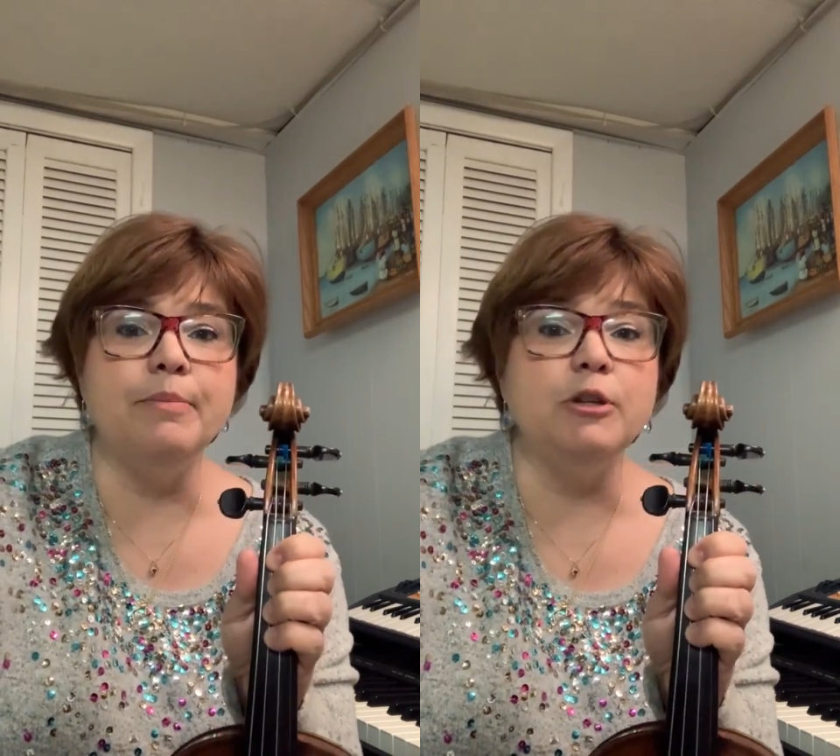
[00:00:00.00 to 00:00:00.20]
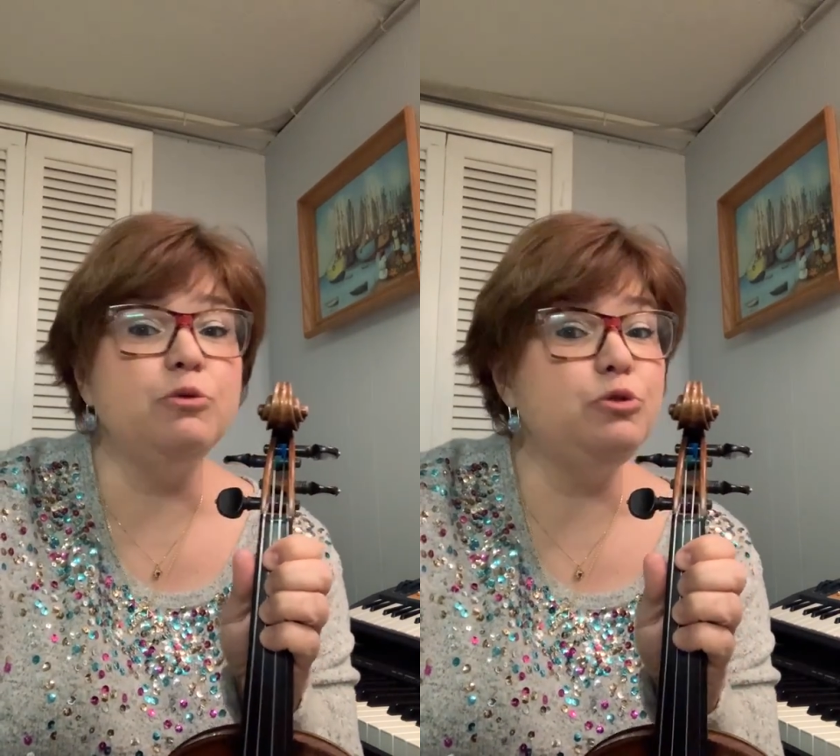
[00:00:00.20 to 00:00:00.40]

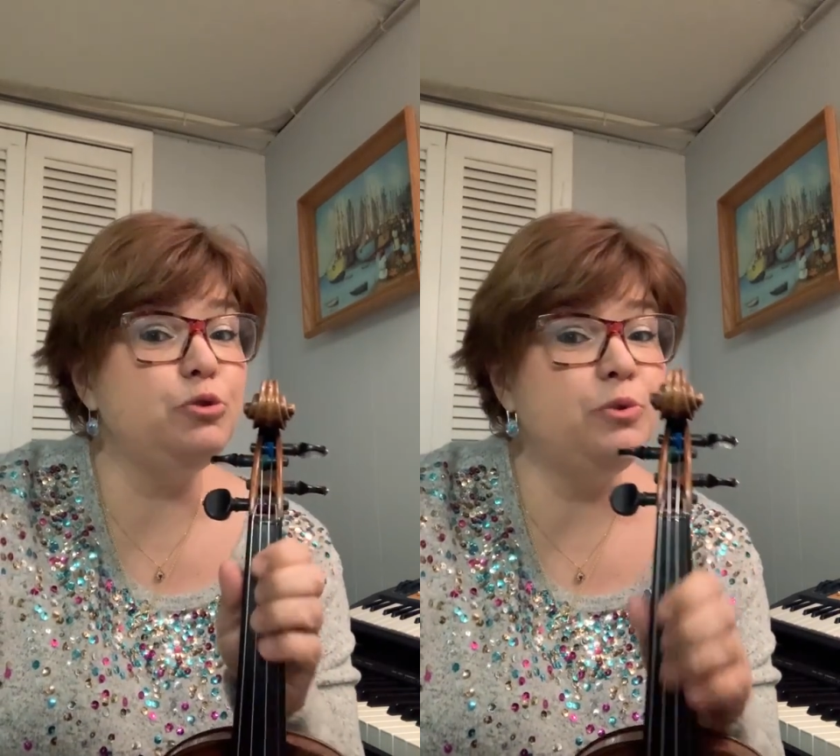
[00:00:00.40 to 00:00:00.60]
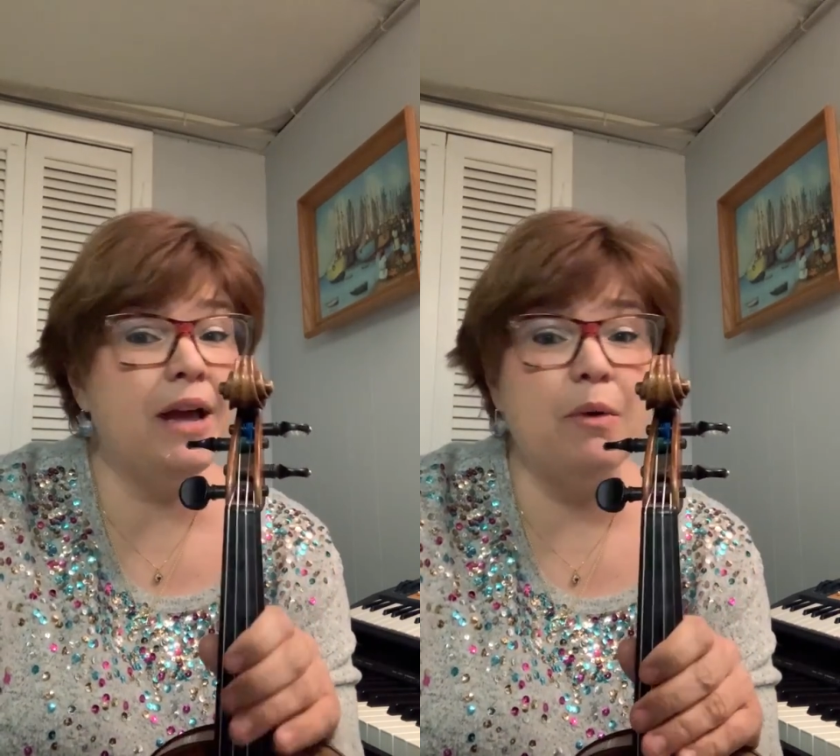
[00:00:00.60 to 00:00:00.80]
You
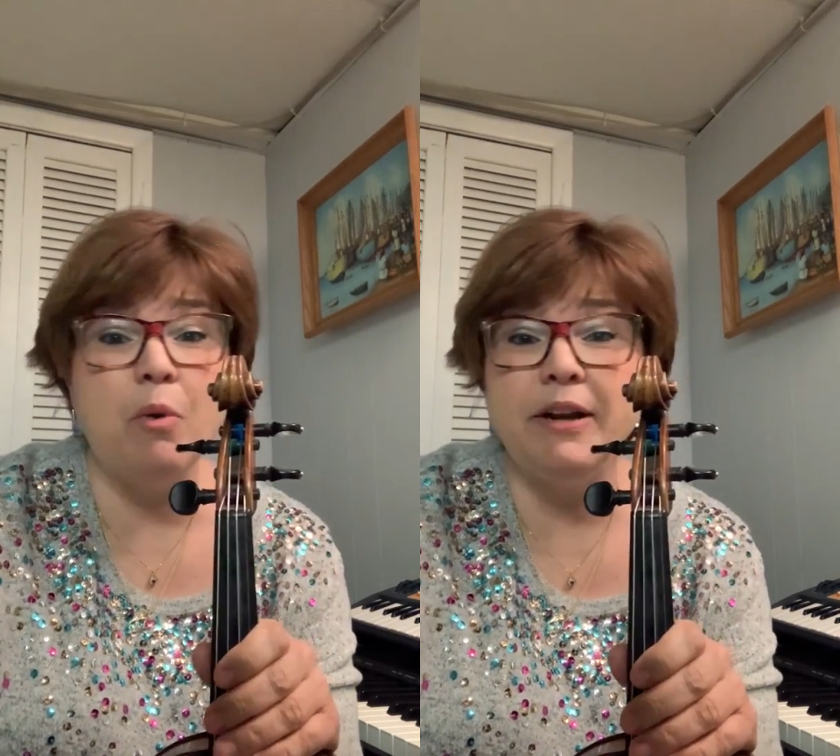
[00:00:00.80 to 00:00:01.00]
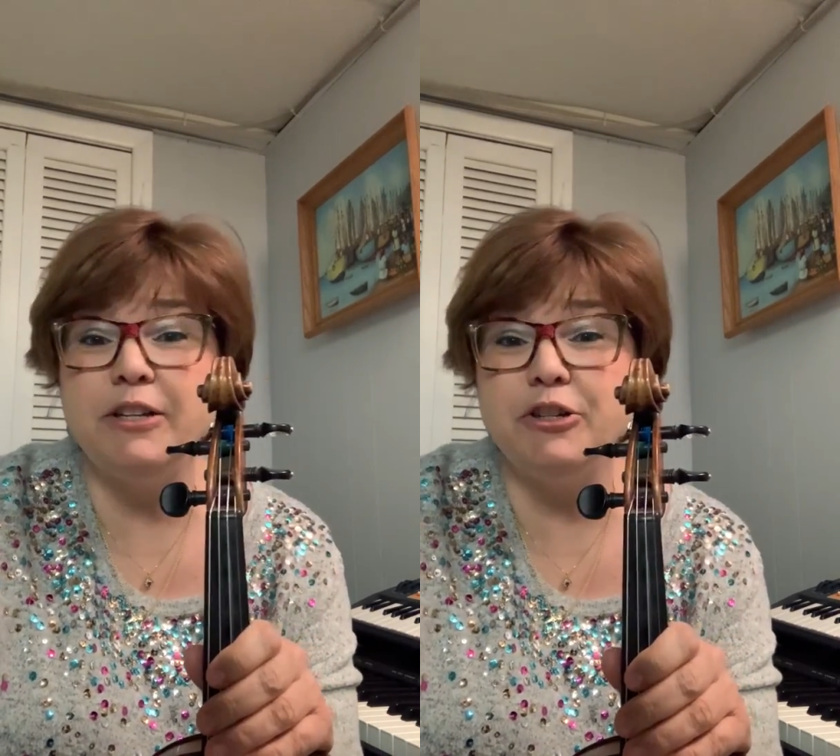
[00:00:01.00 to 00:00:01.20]
do not
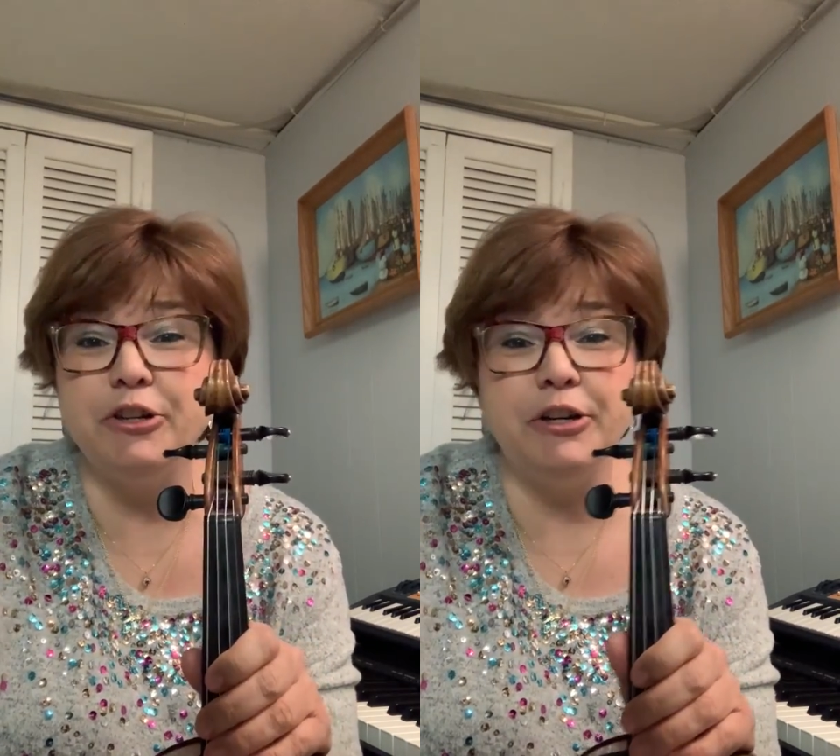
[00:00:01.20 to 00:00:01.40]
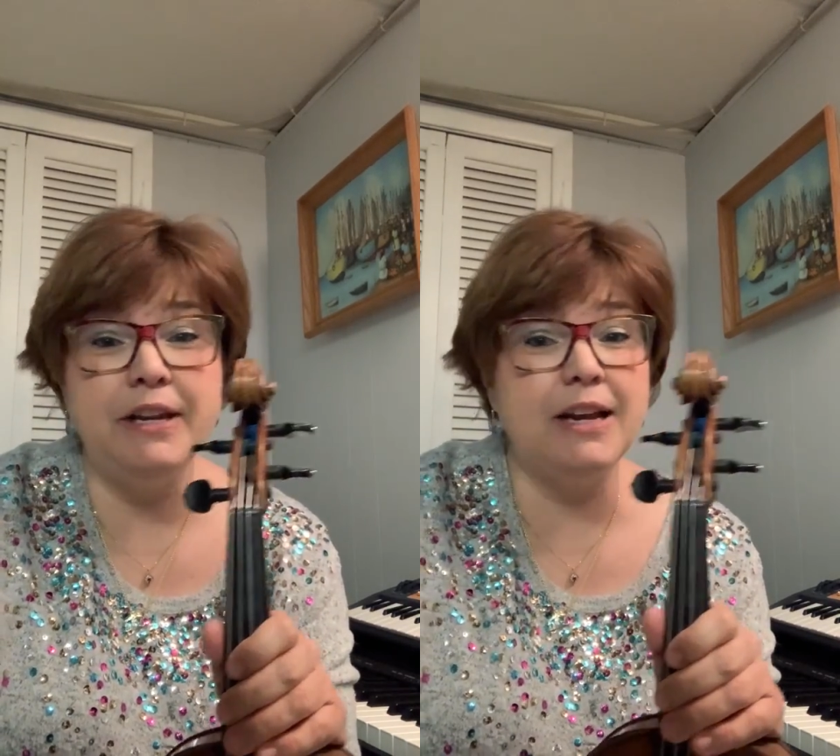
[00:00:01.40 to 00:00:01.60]
want to
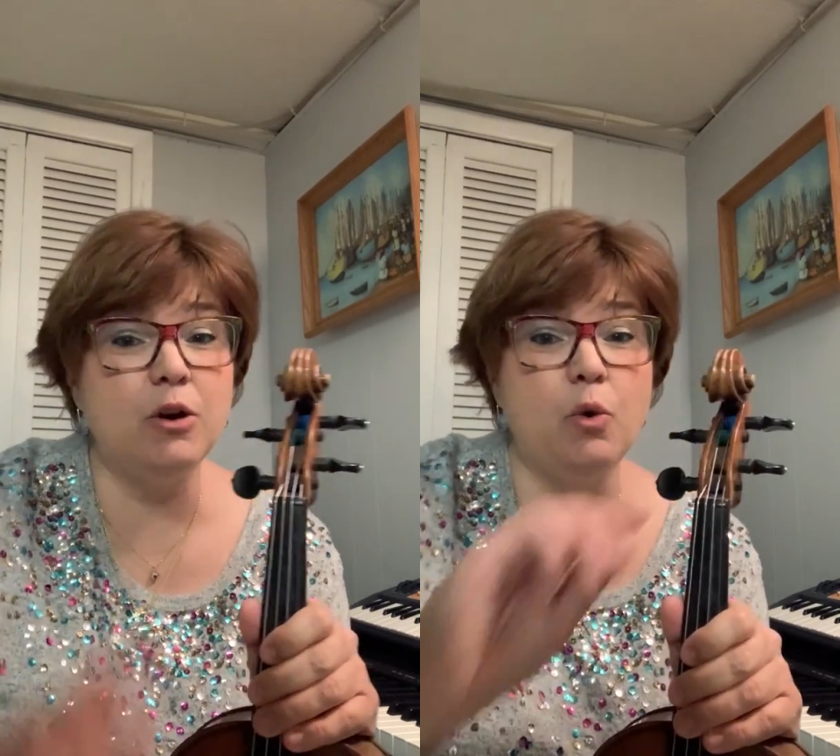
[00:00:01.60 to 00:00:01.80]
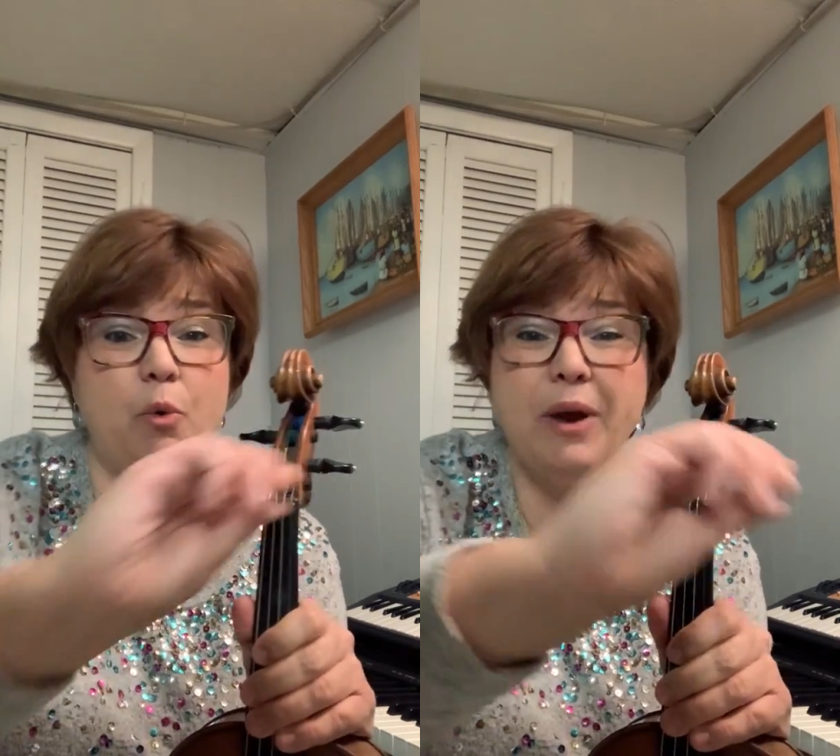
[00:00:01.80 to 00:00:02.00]
turn it
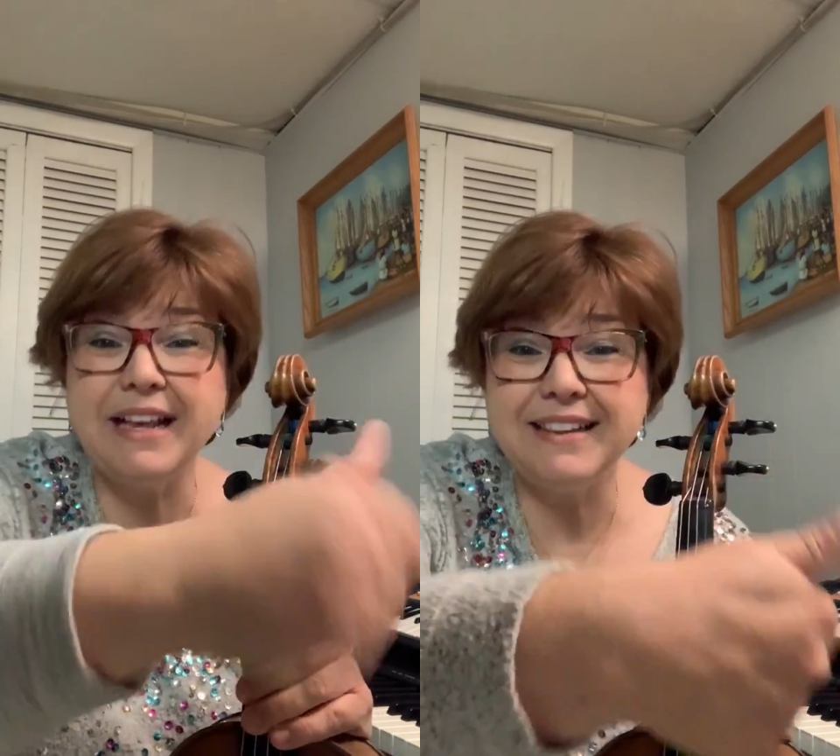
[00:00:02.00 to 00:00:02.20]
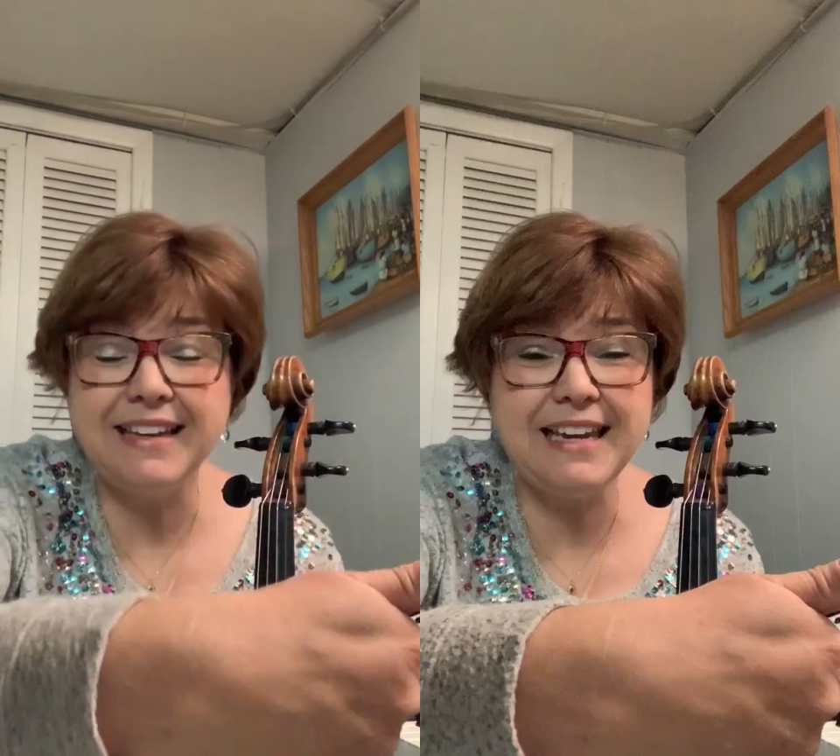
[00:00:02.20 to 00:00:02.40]

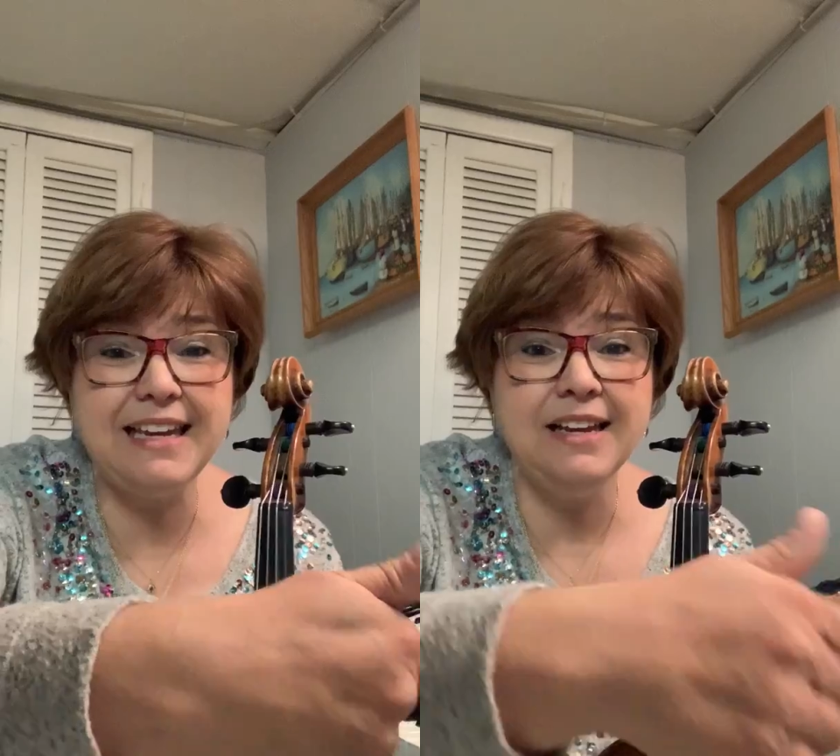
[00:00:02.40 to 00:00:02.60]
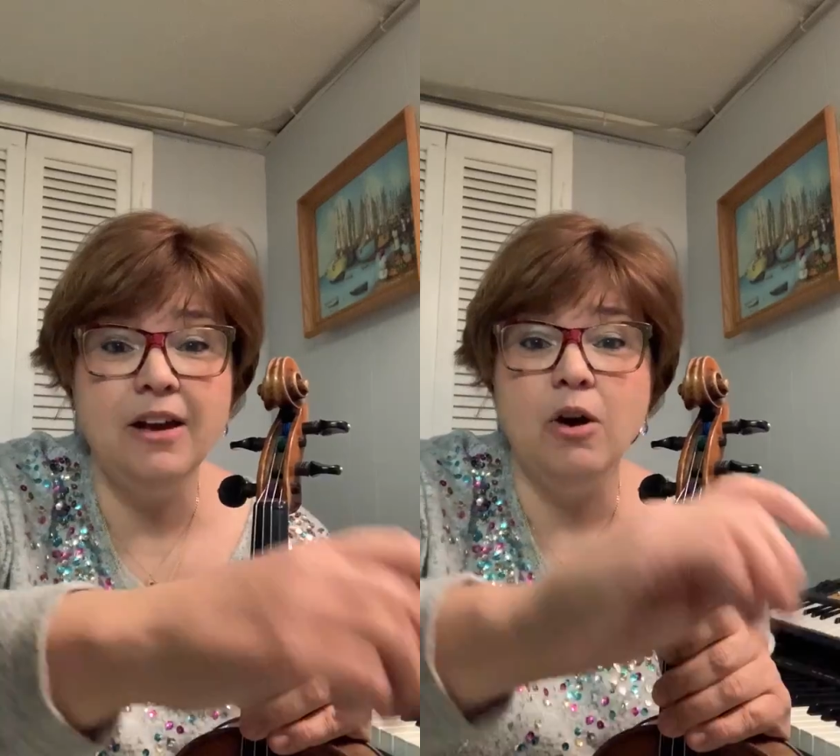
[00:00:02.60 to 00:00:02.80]
quickly